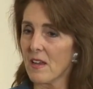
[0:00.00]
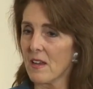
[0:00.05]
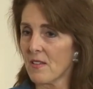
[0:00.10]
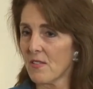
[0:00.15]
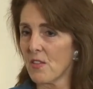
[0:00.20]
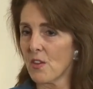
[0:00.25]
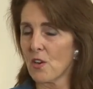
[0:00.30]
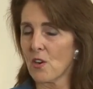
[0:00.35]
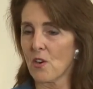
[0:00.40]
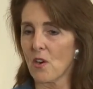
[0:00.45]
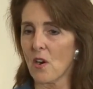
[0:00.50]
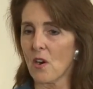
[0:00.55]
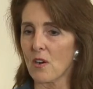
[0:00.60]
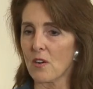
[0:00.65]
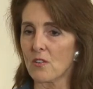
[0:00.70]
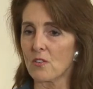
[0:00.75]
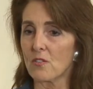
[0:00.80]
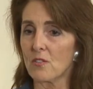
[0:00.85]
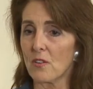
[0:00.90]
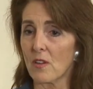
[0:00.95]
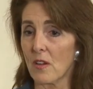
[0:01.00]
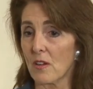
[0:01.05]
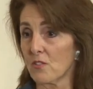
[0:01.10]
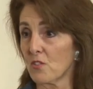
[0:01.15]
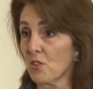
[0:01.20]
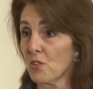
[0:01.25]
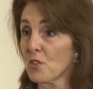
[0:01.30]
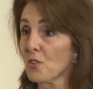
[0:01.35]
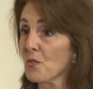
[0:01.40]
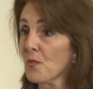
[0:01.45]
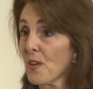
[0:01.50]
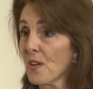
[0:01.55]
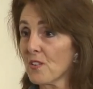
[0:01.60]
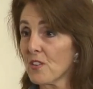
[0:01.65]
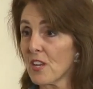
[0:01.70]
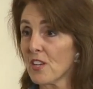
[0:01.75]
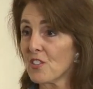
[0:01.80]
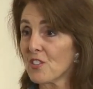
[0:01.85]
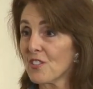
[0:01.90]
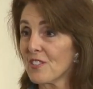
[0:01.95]
There are junior
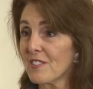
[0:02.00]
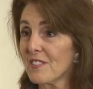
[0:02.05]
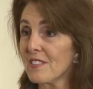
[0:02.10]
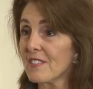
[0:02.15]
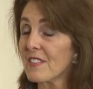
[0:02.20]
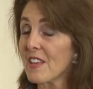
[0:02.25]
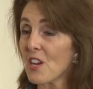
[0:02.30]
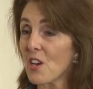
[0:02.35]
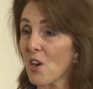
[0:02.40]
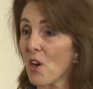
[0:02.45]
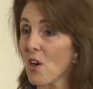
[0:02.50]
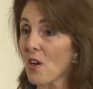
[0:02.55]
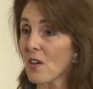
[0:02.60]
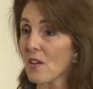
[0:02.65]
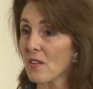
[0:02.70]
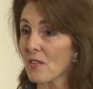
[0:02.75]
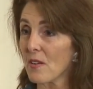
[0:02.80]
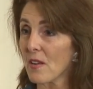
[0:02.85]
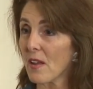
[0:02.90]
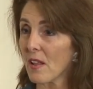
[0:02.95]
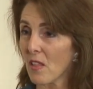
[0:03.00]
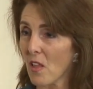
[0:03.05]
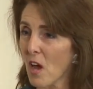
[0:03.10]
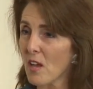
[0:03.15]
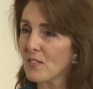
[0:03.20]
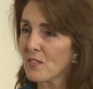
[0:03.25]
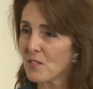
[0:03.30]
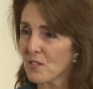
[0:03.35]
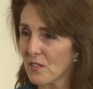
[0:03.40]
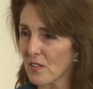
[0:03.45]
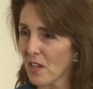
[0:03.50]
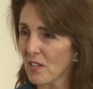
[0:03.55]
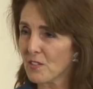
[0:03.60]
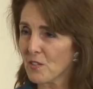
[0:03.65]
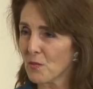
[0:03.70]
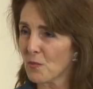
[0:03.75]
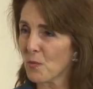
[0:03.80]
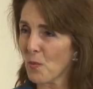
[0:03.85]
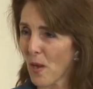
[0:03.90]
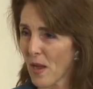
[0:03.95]
foundations. There are lots
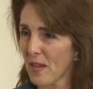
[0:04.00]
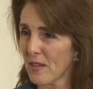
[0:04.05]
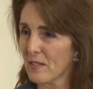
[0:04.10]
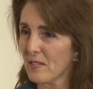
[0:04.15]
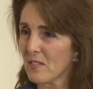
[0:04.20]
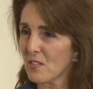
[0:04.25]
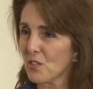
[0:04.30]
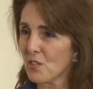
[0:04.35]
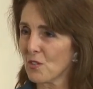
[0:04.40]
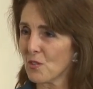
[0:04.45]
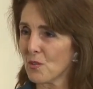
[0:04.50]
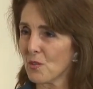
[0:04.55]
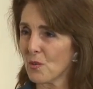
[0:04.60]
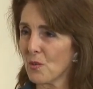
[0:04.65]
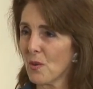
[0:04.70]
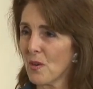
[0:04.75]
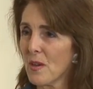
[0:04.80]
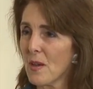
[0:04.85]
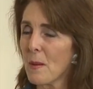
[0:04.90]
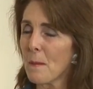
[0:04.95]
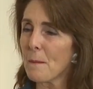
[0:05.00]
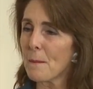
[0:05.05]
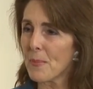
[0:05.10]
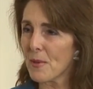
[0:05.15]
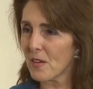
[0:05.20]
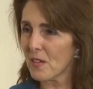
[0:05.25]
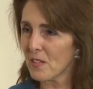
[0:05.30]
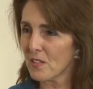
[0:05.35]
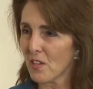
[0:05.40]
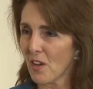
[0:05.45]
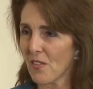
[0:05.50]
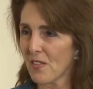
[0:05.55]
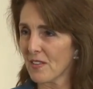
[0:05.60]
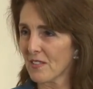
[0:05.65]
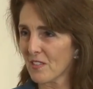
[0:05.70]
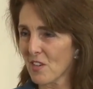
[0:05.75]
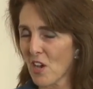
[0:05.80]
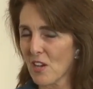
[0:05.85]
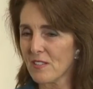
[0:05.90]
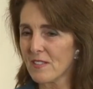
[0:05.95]
of ways to build on
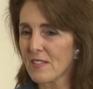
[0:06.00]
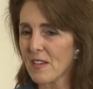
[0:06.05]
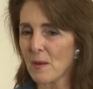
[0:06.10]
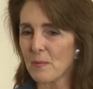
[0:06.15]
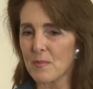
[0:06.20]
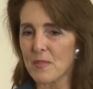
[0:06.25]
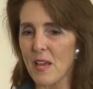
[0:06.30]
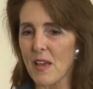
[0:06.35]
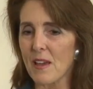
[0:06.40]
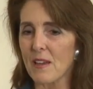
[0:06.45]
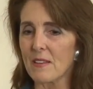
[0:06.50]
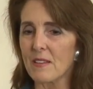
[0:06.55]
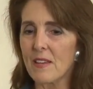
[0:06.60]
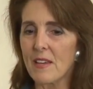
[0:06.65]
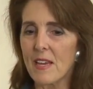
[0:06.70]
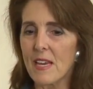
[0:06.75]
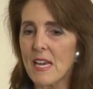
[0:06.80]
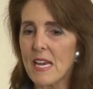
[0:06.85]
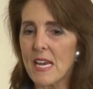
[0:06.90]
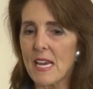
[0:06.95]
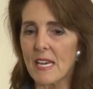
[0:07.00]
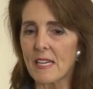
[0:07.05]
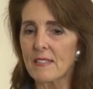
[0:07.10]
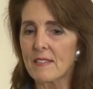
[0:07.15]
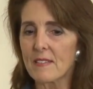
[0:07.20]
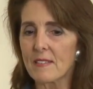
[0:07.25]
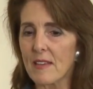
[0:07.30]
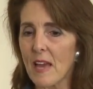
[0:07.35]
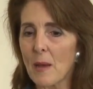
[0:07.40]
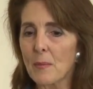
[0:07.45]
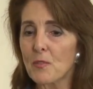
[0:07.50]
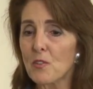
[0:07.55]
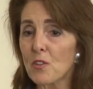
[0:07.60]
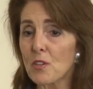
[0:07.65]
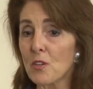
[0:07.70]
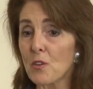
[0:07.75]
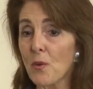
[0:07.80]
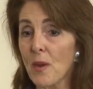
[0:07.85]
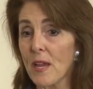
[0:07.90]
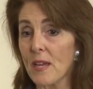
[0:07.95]
this concept, and it's
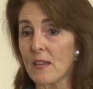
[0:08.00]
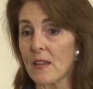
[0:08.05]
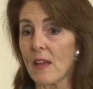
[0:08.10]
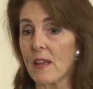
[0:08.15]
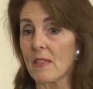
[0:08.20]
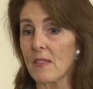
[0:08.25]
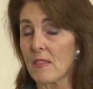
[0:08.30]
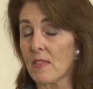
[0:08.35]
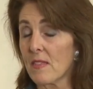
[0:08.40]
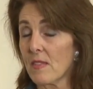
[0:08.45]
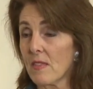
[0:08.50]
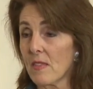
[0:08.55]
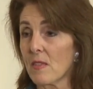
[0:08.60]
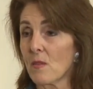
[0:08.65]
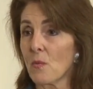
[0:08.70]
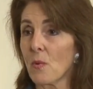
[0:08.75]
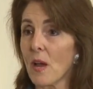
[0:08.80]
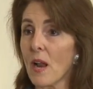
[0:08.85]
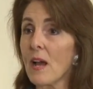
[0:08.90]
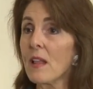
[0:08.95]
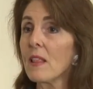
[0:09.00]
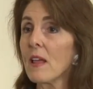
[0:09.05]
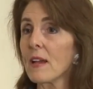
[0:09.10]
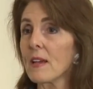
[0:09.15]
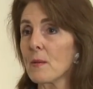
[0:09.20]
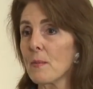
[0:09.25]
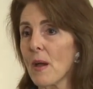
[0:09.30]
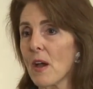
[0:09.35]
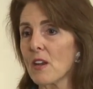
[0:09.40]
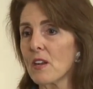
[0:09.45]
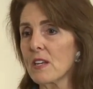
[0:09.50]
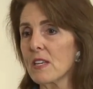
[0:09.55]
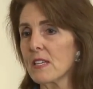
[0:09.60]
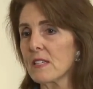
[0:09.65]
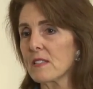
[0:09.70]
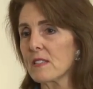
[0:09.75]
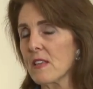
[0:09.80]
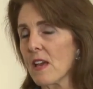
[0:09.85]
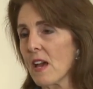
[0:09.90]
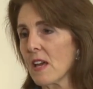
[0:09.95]
absolutely great. What I like about it
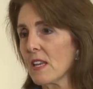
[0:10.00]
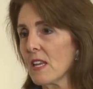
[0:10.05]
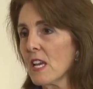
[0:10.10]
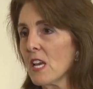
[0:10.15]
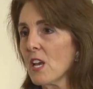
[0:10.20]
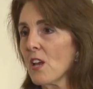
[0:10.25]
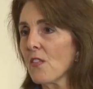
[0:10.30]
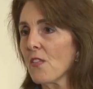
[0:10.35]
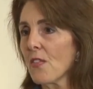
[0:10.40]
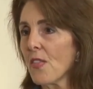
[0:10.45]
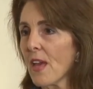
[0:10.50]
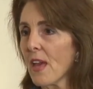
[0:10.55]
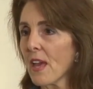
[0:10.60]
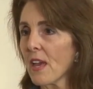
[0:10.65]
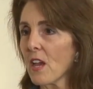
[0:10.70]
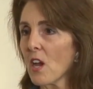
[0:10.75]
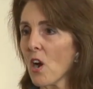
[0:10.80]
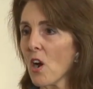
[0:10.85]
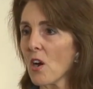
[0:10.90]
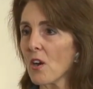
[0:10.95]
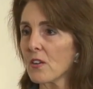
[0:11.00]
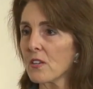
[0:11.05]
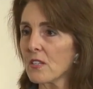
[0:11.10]
is that they are